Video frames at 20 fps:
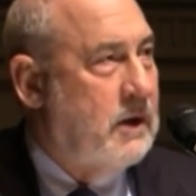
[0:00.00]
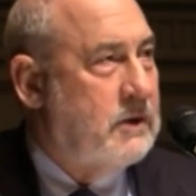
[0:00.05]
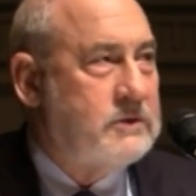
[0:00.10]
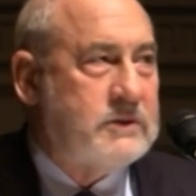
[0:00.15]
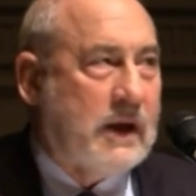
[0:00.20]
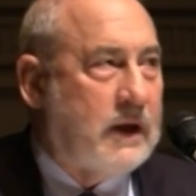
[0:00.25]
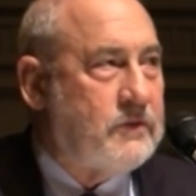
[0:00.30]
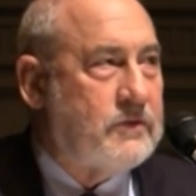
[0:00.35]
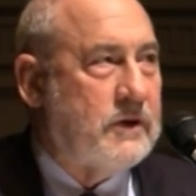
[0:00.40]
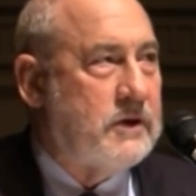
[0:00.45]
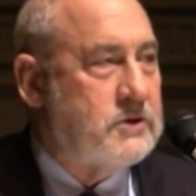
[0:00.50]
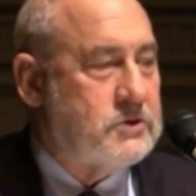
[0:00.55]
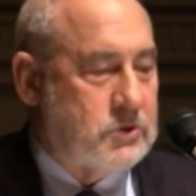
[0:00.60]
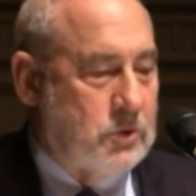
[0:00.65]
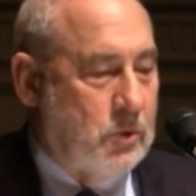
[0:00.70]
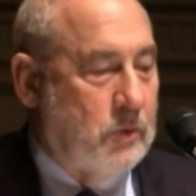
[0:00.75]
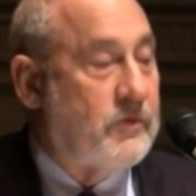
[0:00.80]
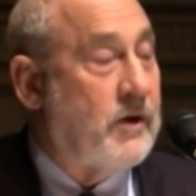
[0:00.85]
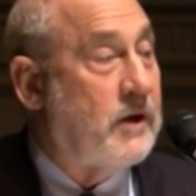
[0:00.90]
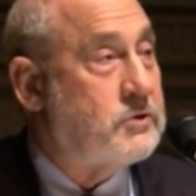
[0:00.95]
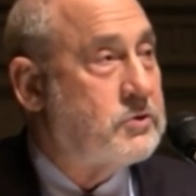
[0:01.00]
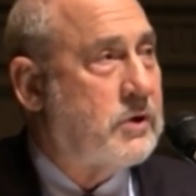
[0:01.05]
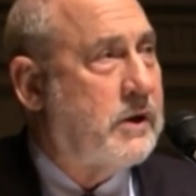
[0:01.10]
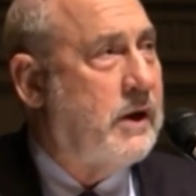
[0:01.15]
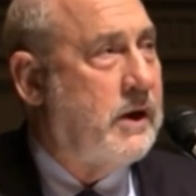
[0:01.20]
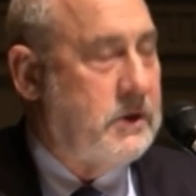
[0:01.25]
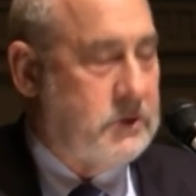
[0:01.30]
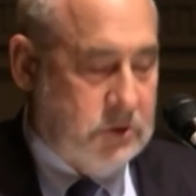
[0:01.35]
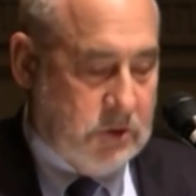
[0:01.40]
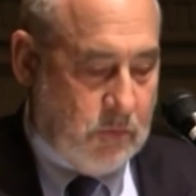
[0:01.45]
Take the issue of
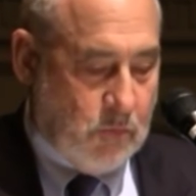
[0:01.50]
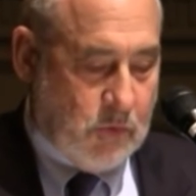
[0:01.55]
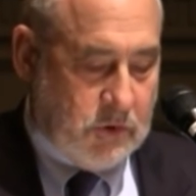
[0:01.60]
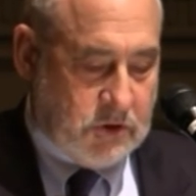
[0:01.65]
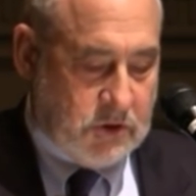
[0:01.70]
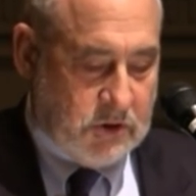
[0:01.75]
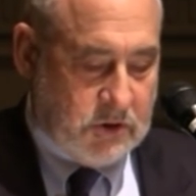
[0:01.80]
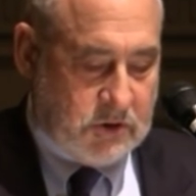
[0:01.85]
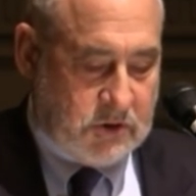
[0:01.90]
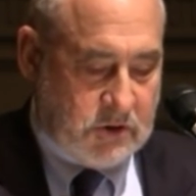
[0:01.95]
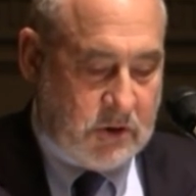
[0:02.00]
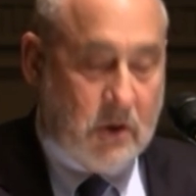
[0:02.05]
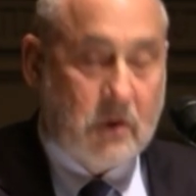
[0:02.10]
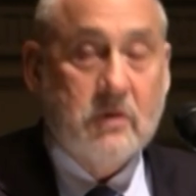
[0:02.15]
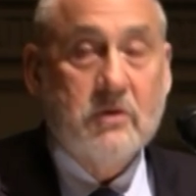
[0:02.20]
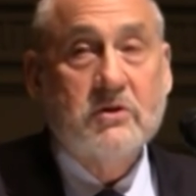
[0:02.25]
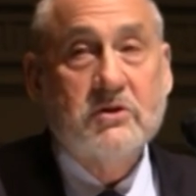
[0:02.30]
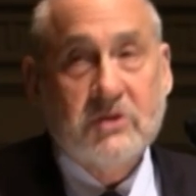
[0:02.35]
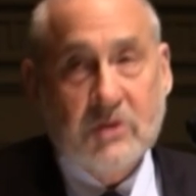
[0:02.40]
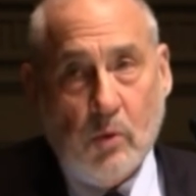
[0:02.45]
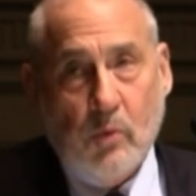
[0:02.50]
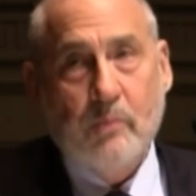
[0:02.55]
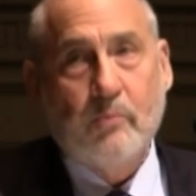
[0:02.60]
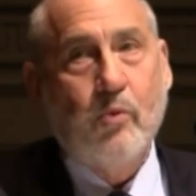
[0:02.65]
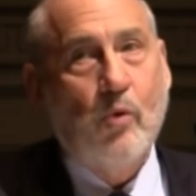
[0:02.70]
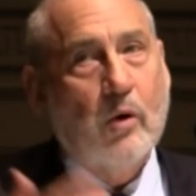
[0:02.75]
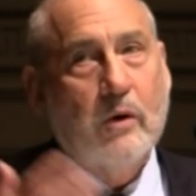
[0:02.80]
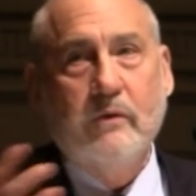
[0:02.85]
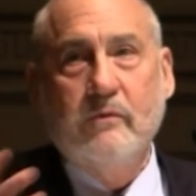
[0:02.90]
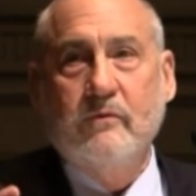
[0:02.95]
education, which is so
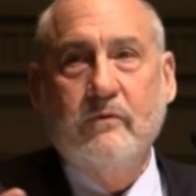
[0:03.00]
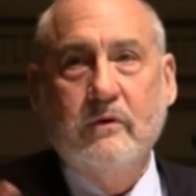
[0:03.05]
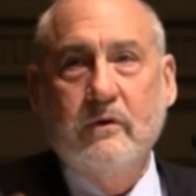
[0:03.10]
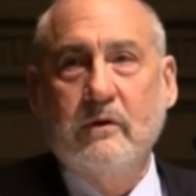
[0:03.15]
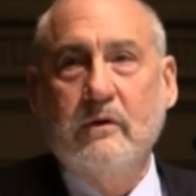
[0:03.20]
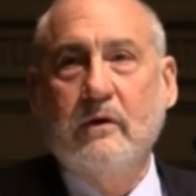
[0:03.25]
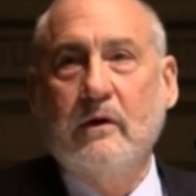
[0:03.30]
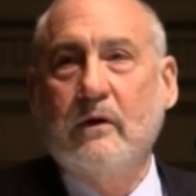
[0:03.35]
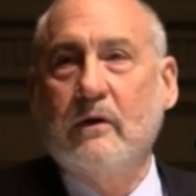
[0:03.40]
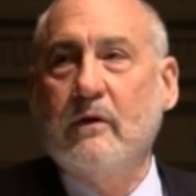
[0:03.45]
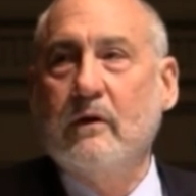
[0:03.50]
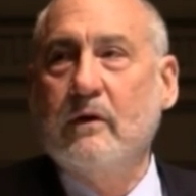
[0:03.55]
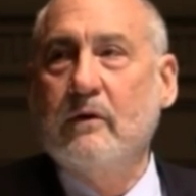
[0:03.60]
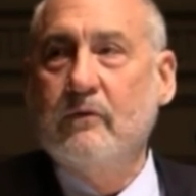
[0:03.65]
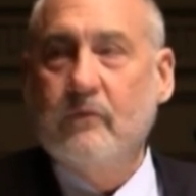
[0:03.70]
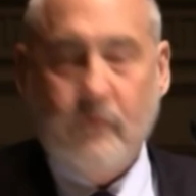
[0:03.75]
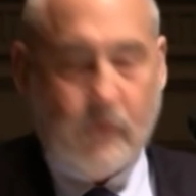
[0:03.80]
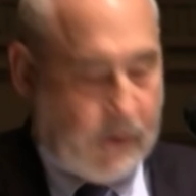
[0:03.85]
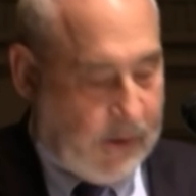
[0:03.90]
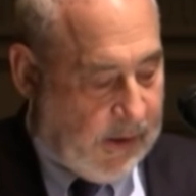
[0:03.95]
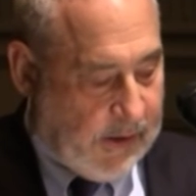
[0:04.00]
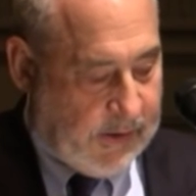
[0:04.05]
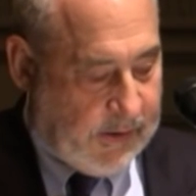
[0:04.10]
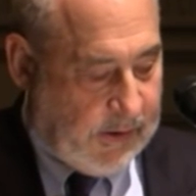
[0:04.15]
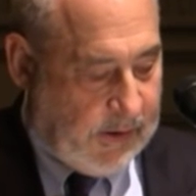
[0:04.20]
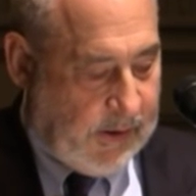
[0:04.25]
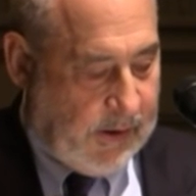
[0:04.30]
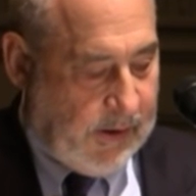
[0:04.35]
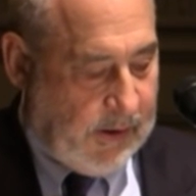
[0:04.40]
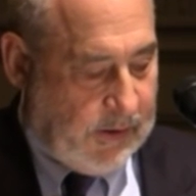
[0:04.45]
important uh, for getting
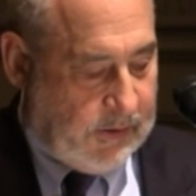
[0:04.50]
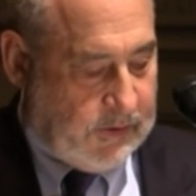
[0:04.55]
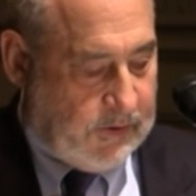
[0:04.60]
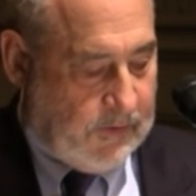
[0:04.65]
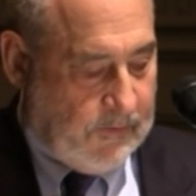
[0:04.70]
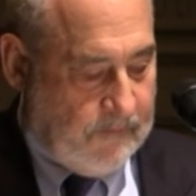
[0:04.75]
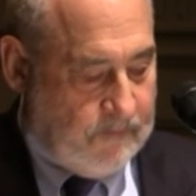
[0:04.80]
ahead.